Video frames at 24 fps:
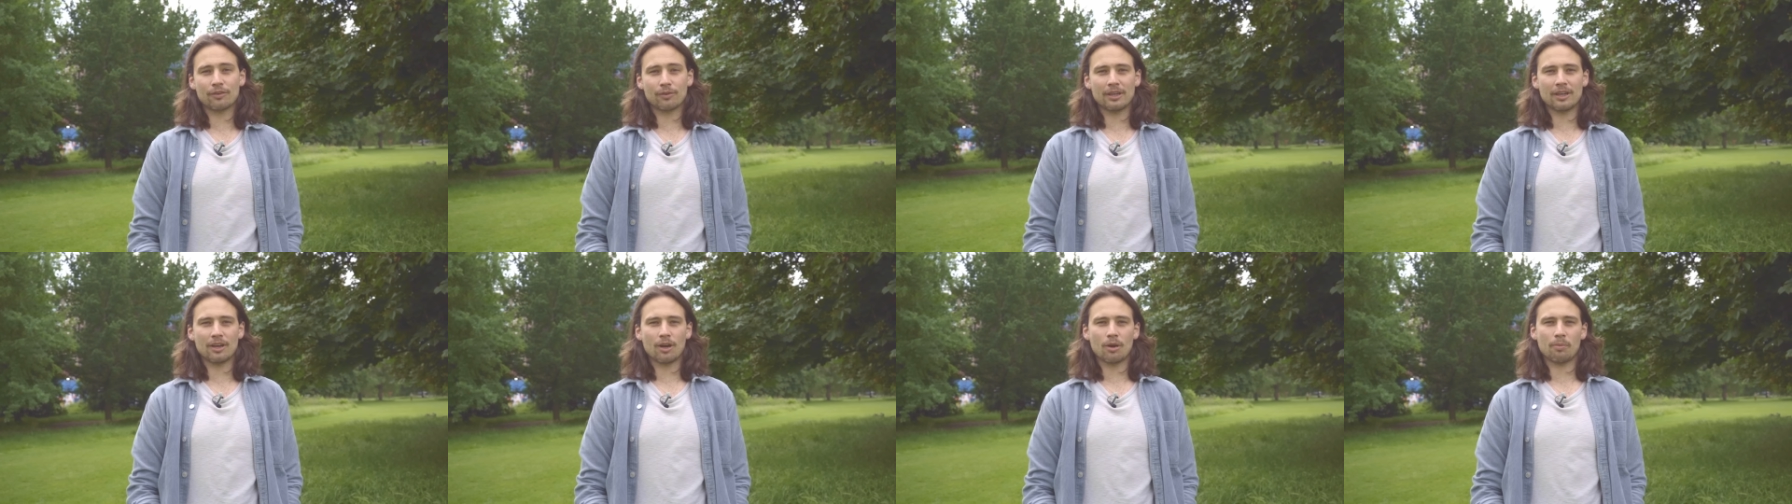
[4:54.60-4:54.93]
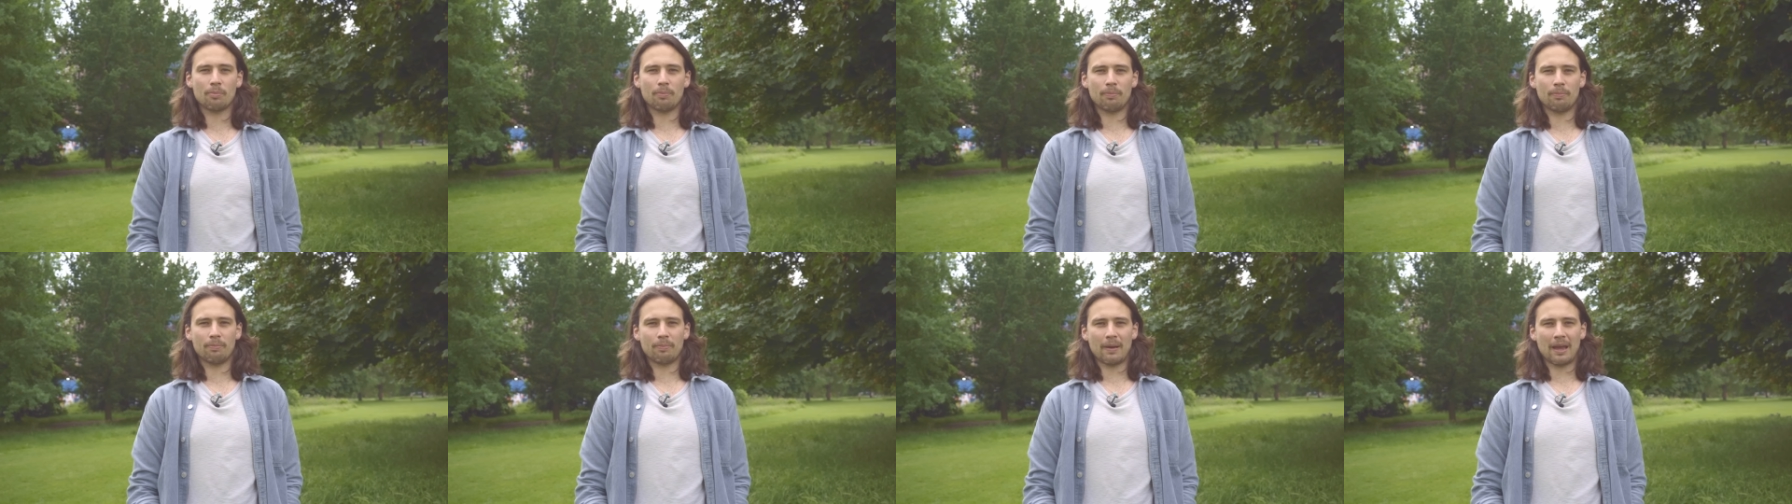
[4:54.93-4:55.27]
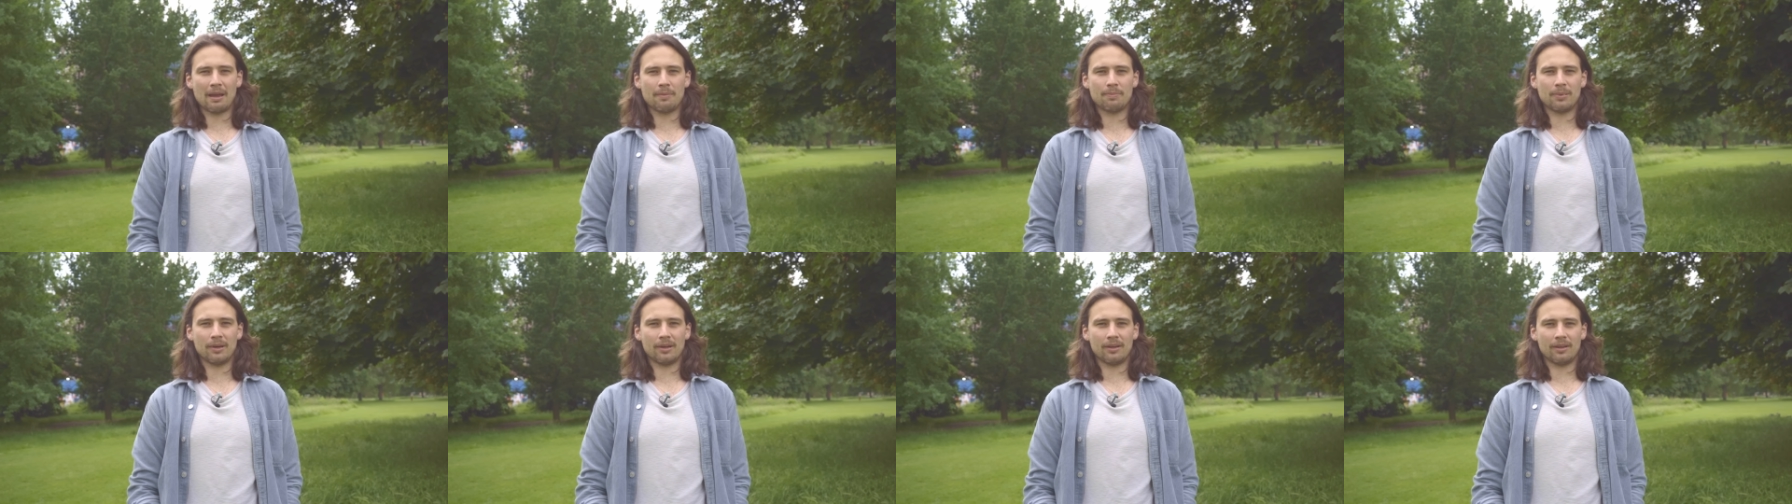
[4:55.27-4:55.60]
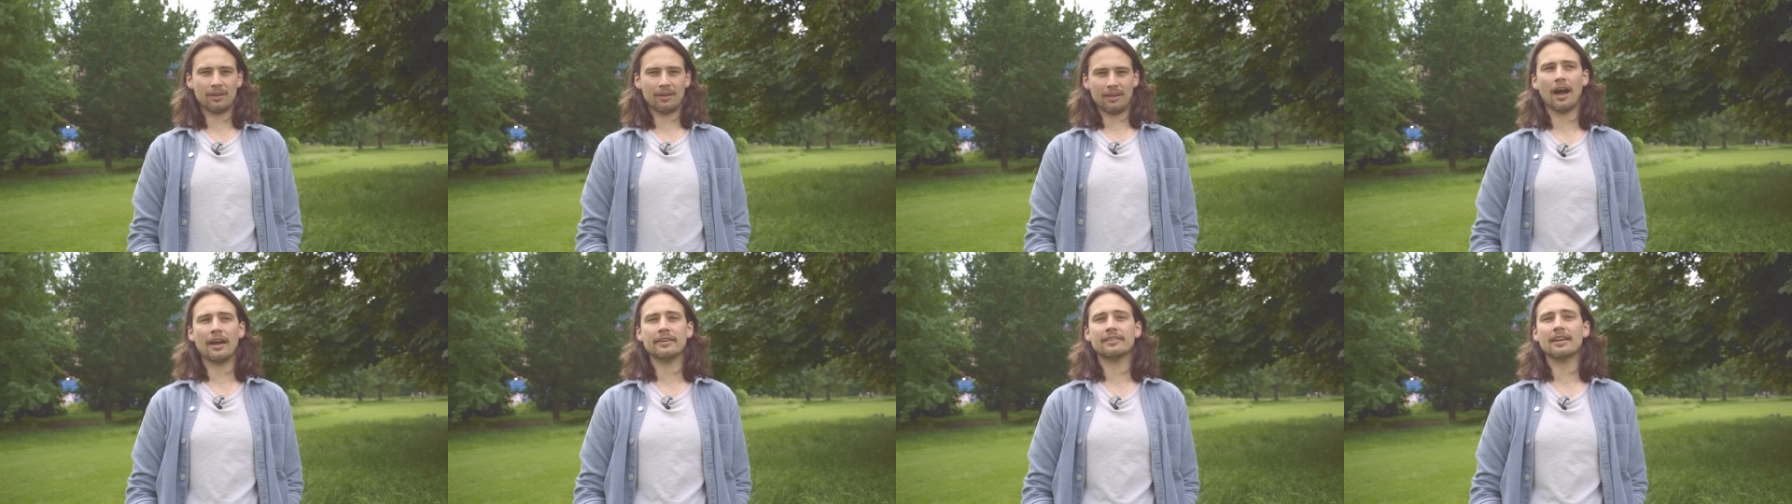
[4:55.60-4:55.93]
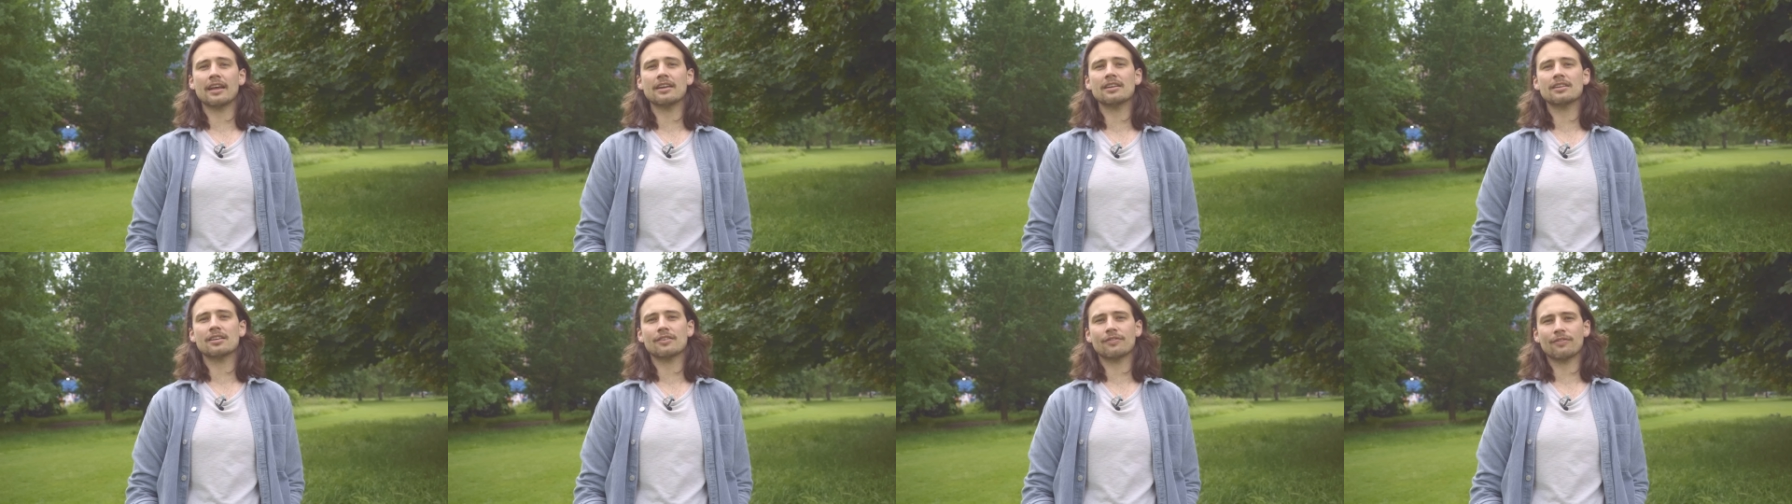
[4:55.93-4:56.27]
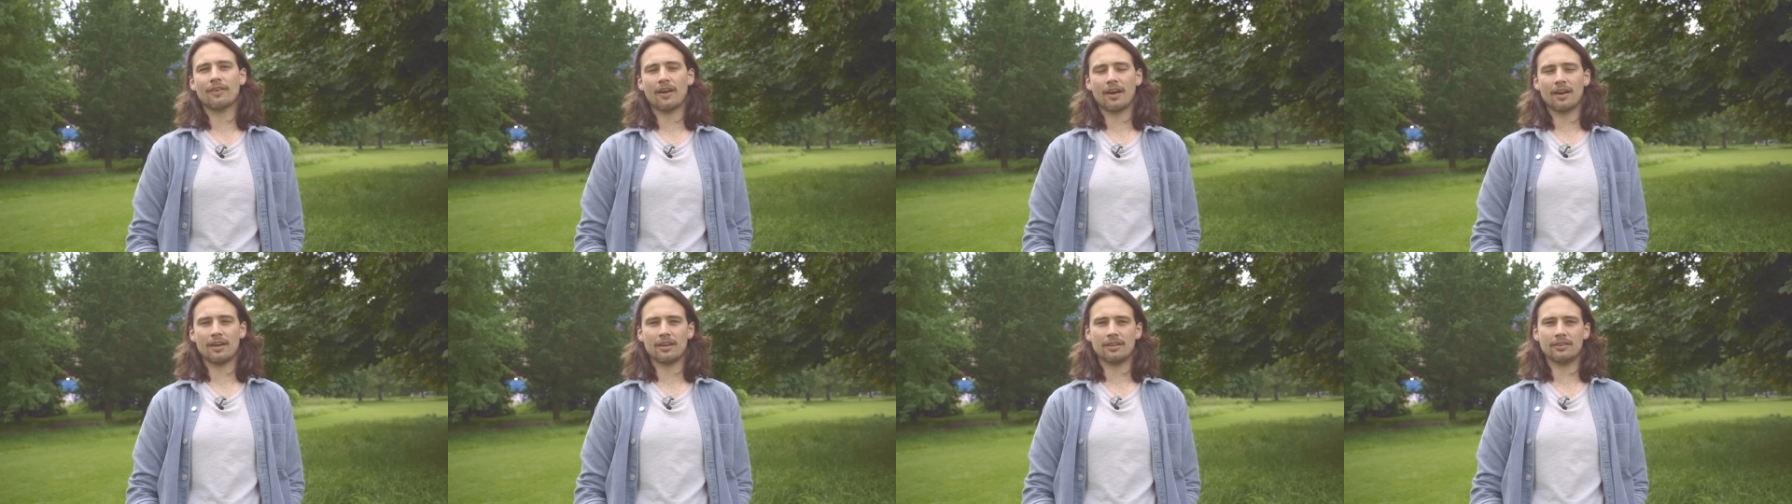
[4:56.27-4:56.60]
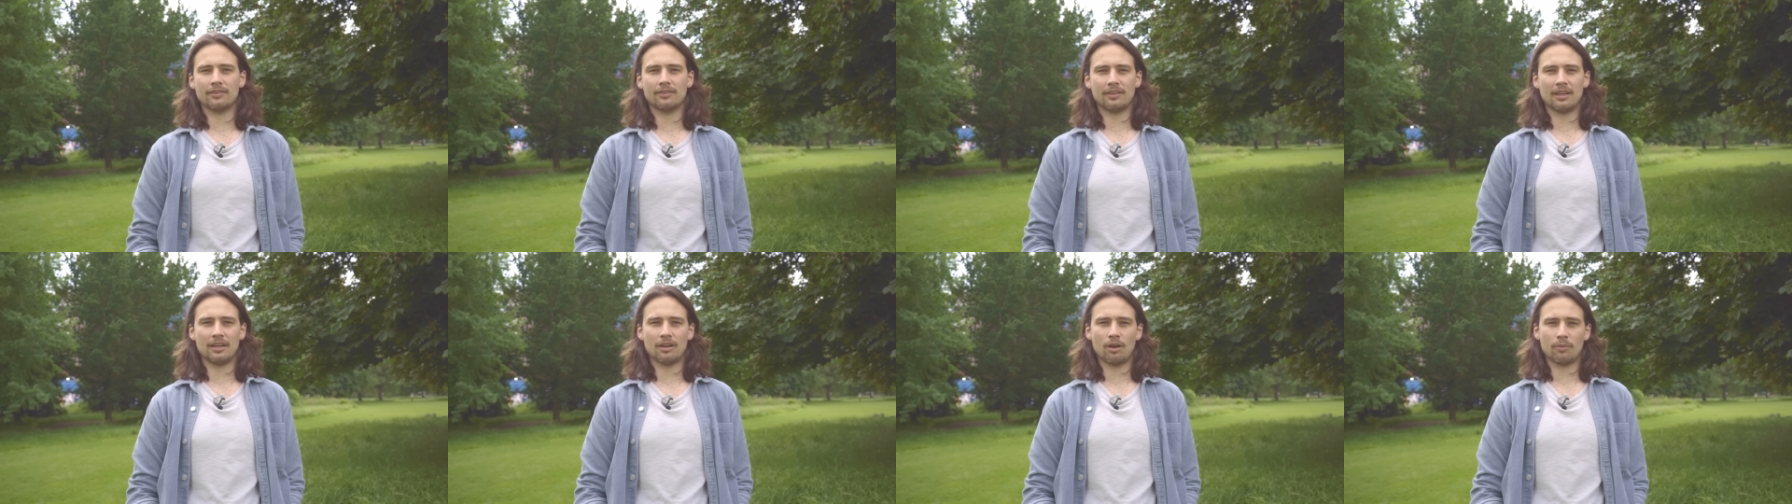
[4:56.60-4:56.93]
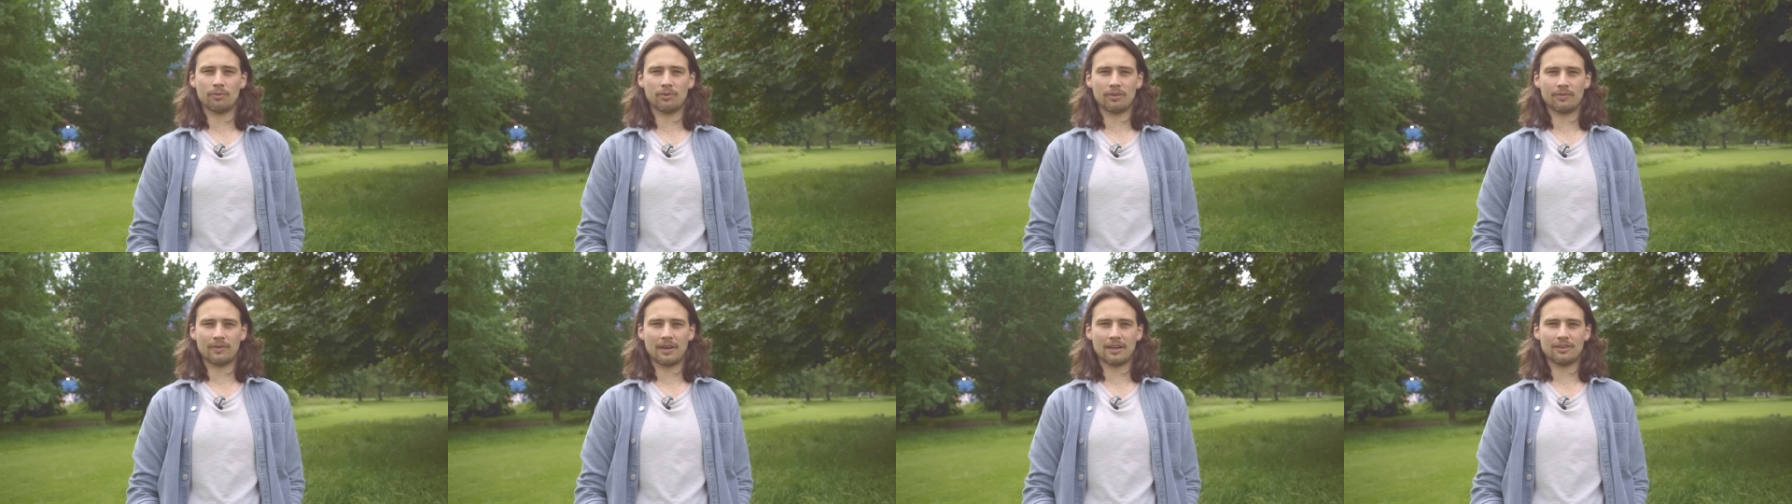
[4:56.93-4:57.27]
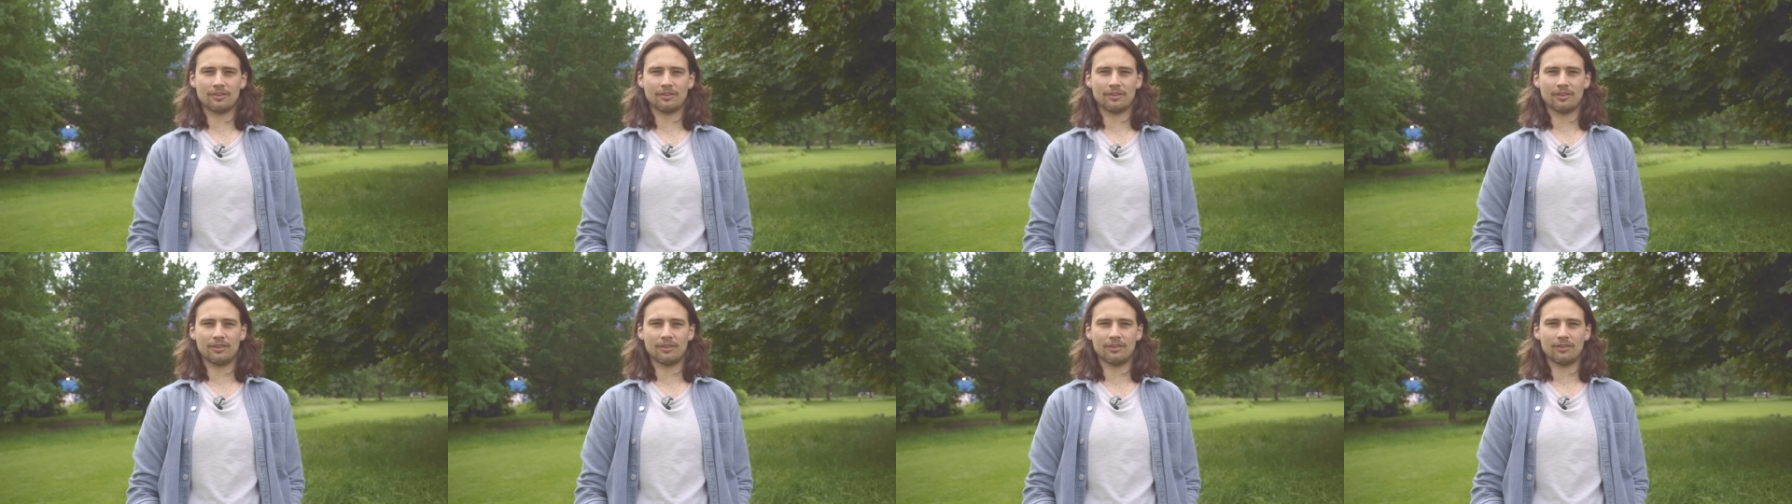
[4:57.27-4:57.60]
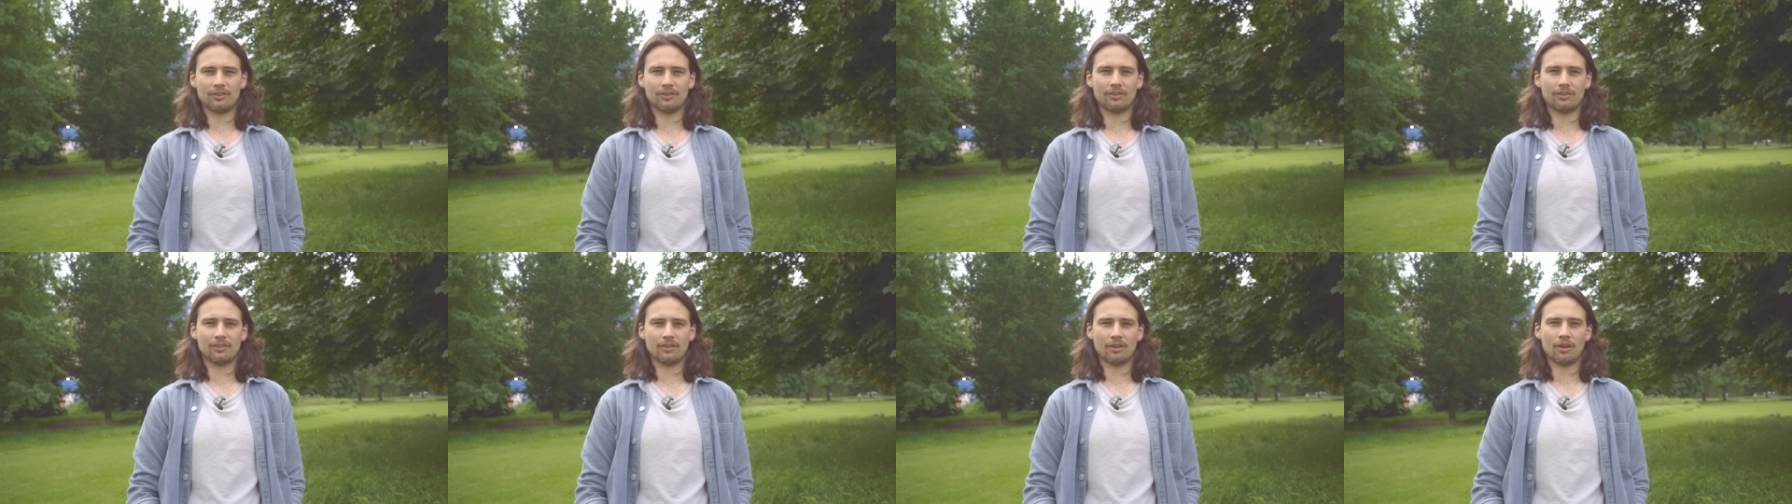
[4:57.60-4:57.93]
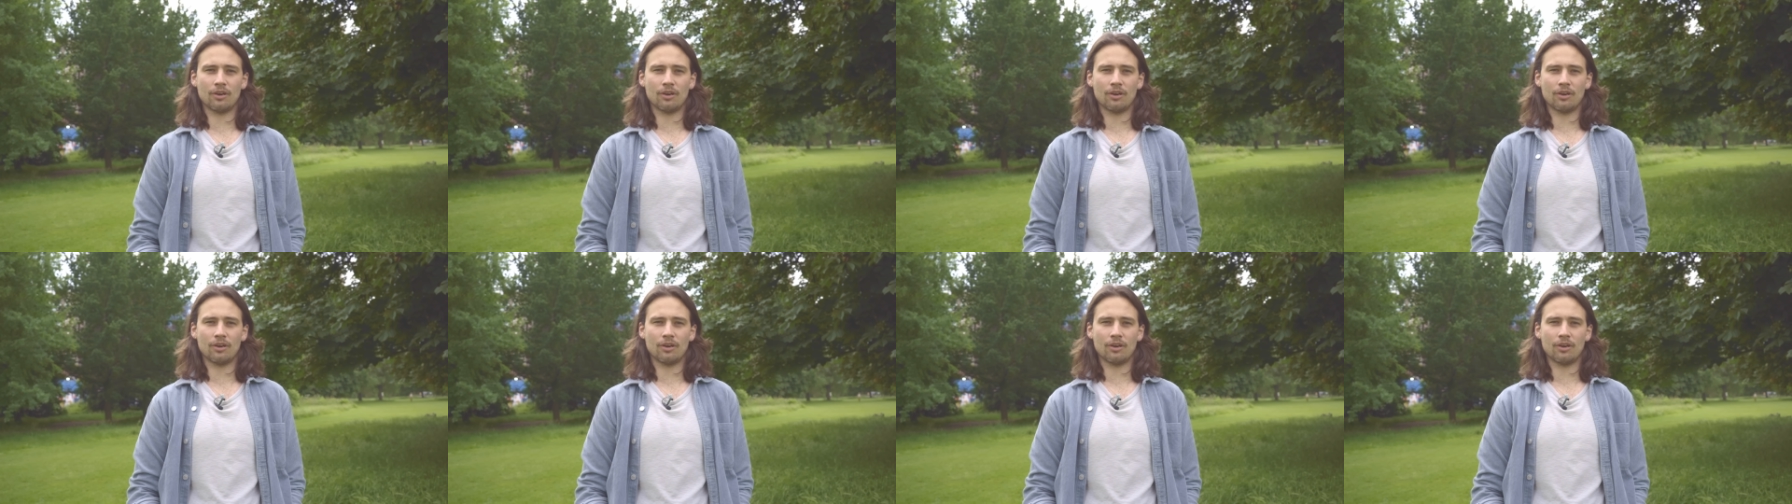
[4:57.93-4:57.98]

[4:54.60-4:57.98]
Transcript: Rignot paper identifies in observations